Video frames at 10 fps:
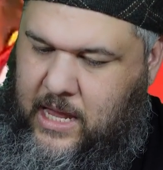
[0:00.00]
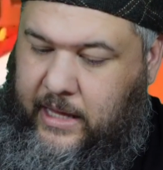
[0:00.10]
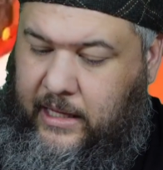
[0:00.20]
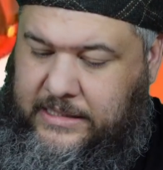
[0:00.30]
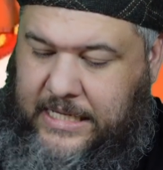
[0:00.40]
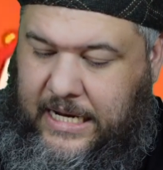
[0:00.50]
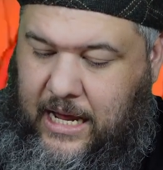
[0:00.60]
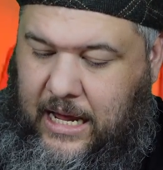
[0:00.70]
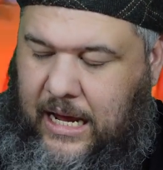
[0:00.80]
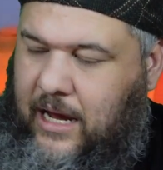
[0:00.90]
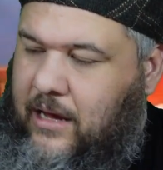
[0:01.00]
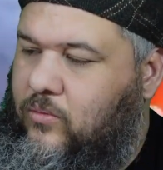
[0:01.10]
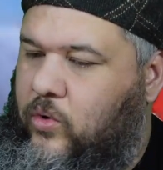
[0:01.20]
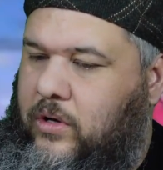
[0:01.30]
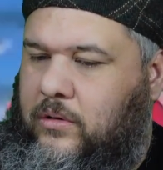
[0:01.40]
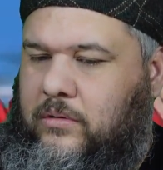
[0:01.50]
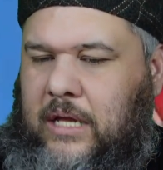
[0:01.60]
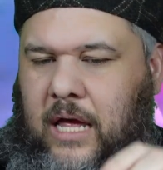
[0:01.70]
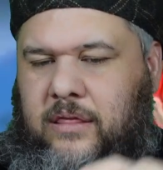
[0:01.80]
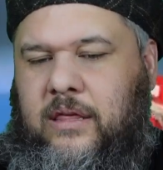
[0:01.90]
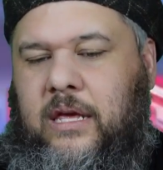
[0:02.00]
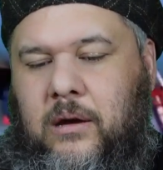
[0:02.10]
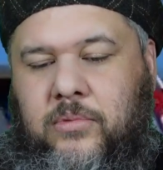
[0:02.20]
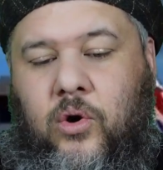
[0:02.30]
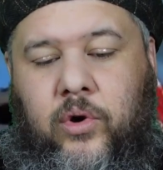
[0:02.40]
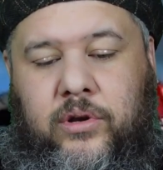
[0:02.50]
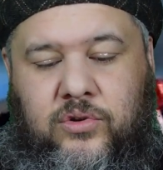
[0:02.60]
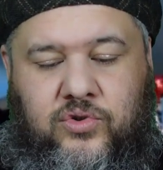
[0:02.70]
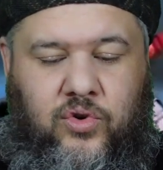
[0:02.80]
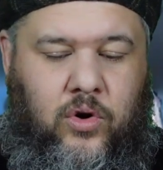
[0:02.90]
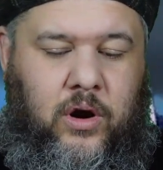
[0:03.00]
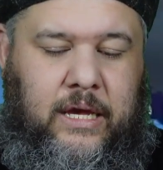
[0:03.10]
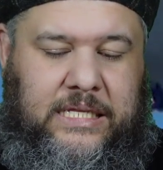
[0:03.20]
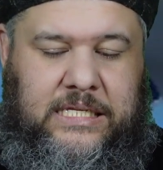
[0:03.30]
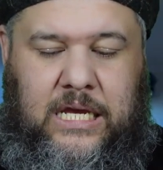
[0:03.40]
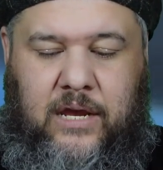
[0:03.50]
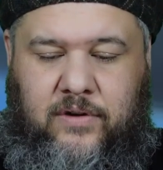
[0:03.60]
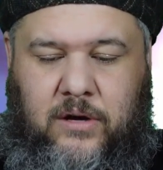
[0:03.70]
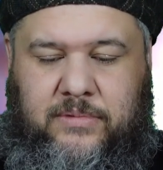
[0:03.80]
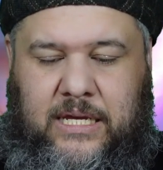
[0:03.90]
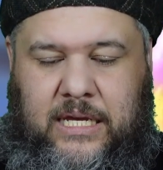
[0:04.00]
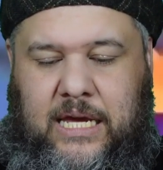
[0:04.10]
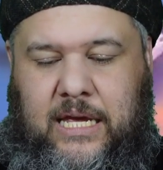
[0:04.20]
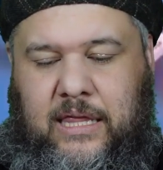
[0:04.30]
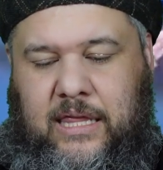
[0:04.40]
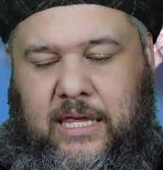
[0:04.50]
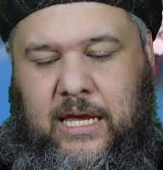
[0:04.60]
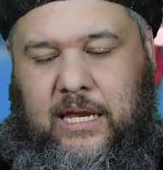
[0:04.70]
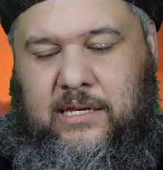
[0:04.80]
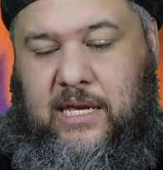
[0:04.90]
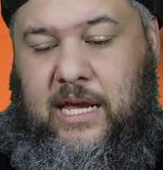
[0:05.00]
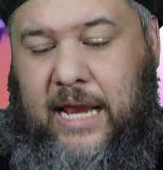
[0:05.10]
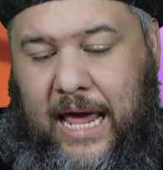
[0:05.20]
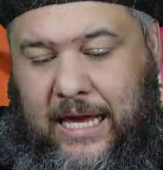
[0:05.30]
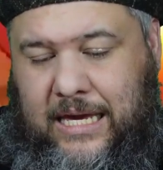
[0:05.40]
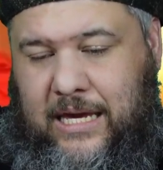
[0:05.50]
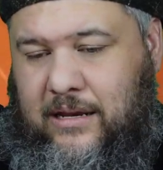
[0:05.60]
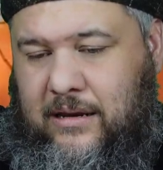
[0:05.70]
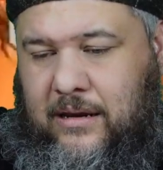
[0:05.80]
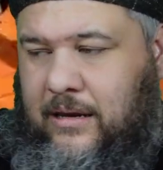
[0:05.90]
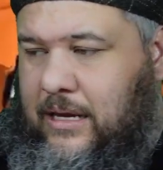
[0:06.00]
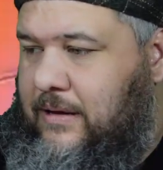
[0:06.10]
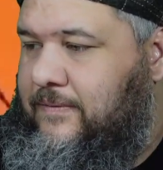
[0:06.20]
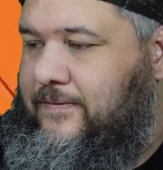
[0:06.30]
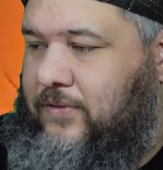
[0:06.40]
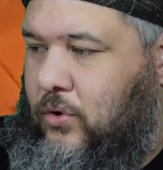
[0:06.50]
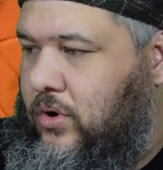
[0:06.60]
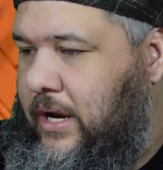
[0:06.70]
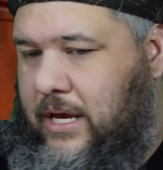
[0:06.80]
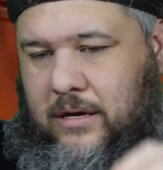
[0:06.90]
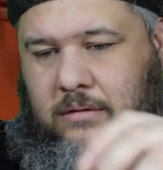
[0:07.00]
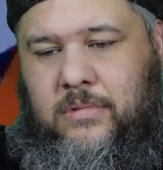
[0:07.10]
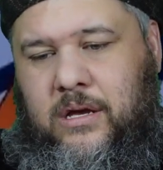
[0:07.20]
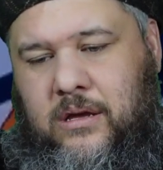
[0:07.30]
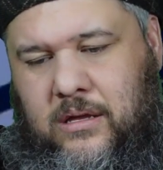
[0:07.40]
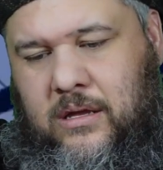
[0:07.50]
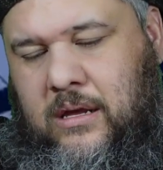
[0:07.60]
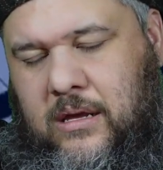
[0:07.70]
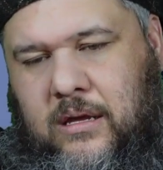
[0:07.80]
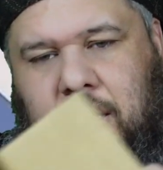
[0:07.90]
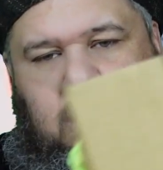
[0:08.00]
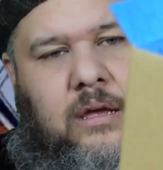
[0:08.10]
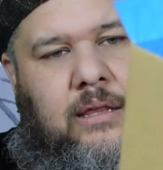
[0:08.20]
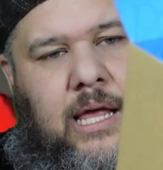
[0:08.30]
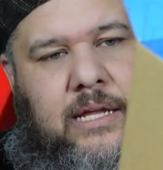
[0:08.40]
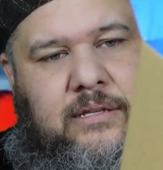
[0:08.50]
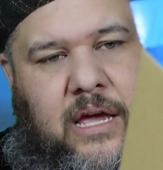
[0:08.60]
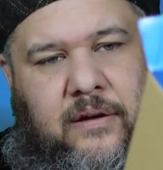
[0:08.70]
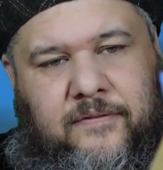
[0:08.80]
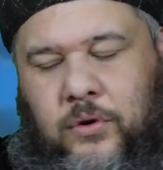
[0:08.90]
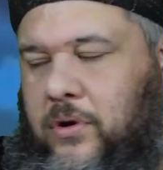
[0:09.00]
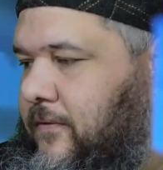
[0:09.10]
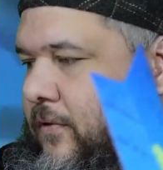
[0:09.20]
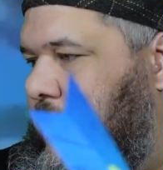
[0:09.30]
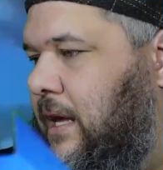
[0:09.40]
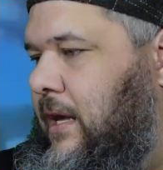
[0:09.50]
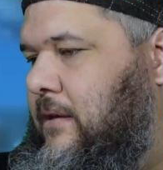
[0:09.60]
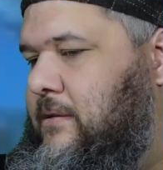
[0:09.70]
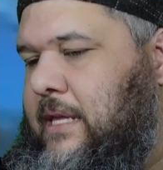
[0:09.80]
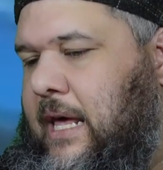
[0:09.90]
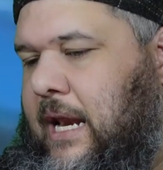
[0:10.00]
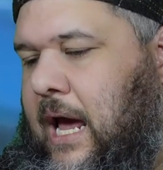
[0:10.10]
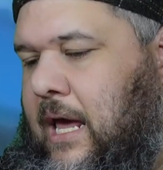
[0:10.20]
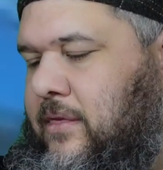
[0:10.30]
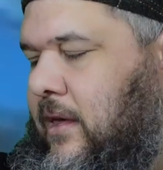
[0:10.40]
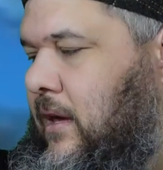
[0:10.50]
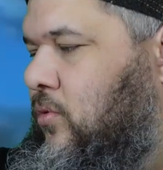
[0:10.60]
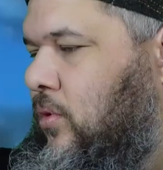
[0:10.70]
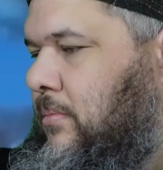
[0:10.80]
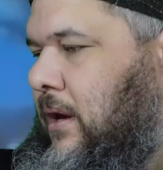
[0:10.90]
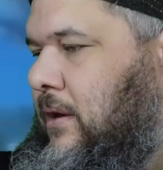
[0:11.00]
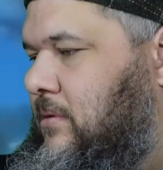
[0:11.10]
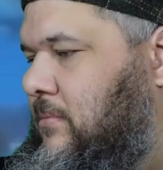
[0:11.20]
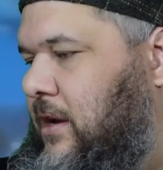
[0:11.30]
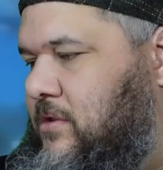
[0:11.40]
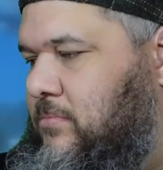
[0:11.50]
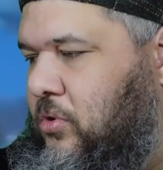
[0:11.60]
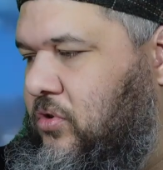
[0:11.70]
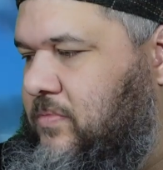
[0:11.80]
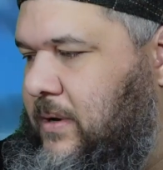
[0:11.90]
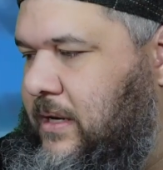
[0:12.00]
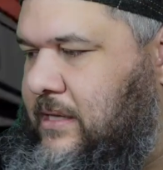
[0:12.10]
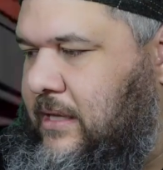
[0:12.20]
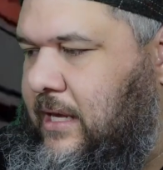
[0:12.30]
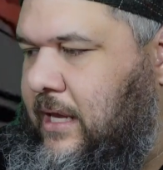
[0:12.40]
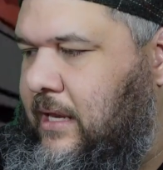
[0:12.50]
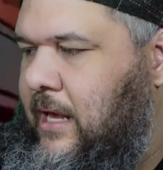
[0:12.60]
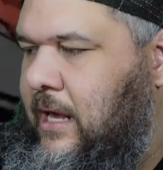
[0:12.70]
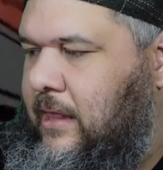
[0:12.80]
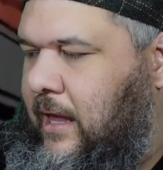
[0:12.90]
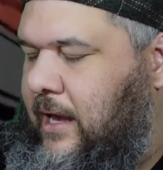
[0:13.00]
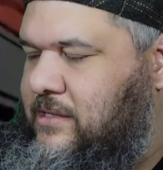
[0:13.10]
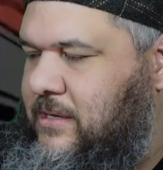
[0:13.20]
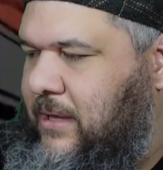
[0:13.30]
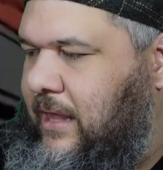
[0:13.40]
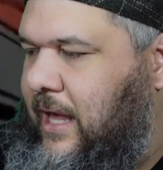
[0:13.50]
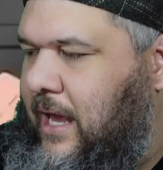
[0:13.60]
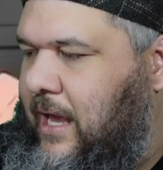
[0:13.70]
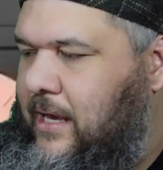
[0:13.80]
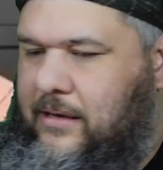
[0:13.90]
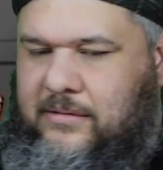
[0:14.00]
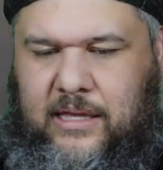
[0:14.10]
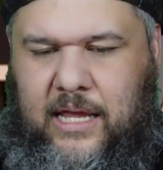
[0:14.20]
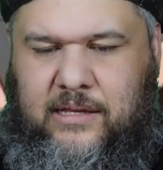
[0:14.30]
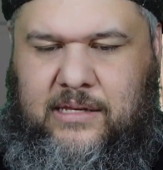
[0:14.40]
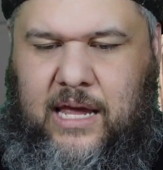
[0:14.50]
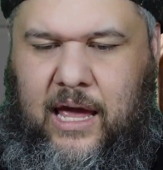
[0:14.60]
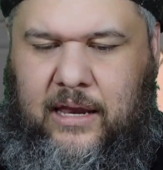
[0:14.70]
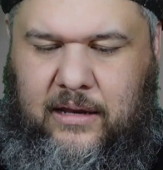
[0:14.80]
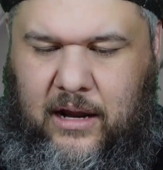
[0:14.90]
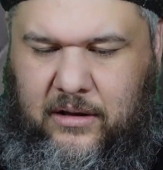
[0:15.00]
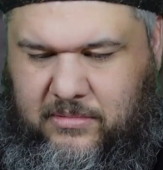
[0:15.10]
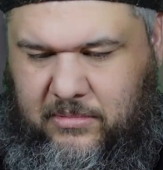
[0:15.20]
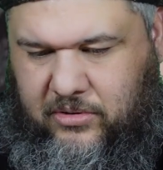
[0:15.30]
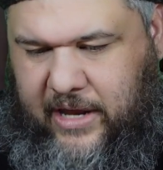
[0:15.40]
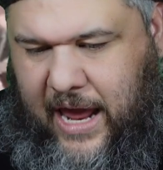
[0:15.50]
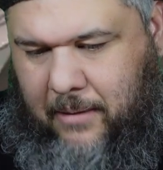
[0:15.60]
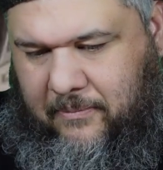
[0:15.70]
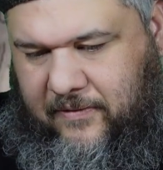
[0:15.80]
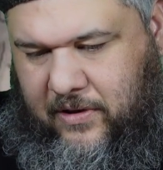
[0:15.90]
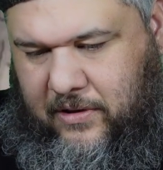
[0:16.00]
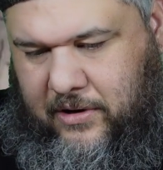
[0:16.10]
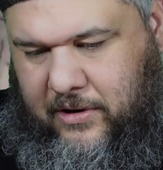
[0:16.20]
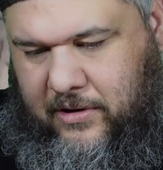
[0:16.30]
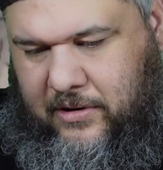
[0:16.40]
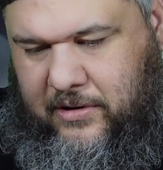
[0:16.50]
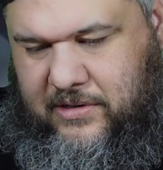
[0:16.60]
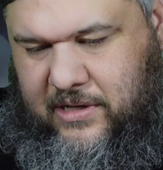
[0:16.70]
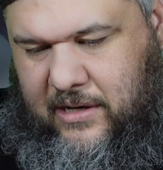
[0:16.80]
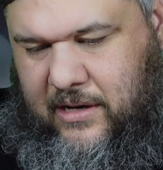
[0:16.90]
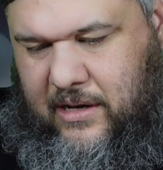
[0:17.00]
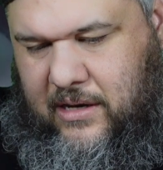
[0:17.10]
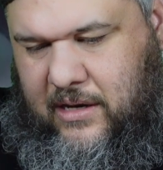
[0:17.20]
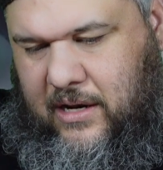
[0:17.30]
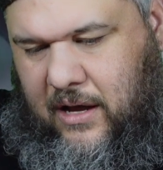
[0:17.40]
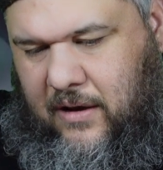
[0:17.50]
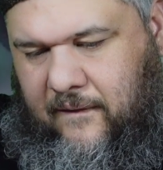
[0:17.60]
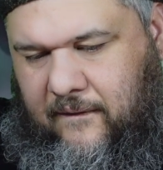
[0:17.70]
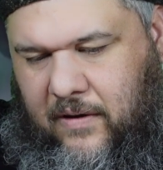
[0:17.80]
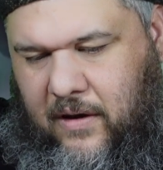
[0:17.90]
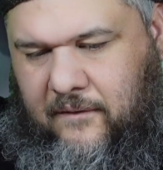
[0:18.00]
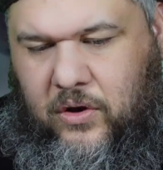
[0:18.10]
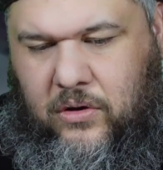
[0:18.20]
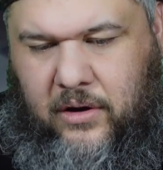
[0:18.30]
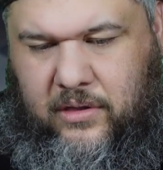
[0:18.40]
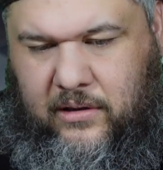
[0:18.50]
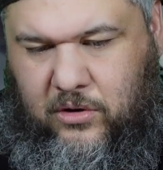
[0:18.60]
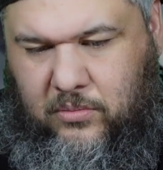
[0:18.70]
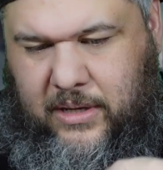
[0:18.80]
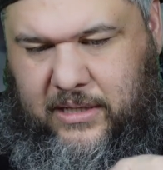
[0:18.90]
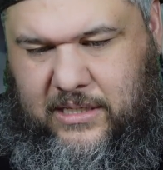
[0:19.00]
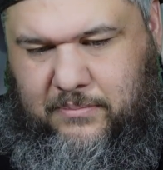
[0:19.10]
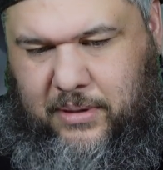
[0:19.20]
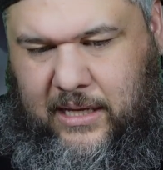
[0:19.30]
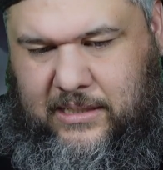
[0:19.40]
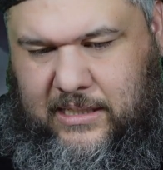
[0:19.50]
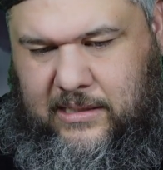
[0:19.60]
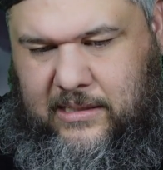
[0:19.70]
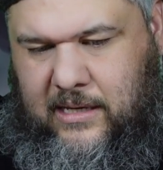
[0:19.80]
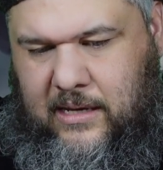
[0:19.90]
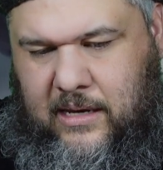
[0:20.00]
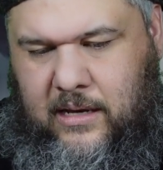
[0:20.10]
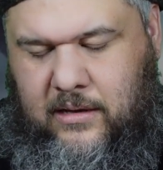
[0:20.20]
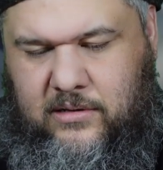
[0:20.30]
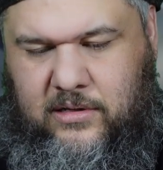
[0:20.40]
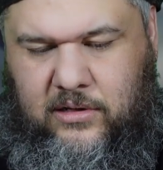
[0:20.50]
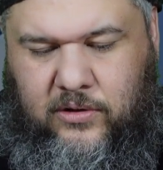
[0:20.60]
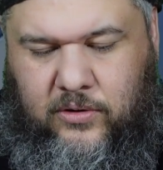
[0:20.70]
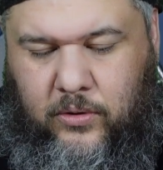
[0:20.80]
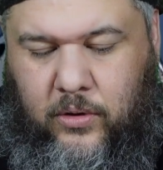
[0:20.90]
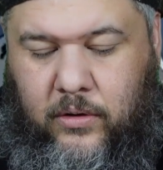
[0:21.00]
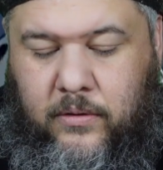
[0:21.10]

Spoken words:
And like I said, I think I'm going to try and save up to get the DNA kit for him. Lines out a few different things that I think would be some nice improvements. I think it lines up the legs, and then it's got, you know, some little gap fillers and, you know, a few other little bits and pieces to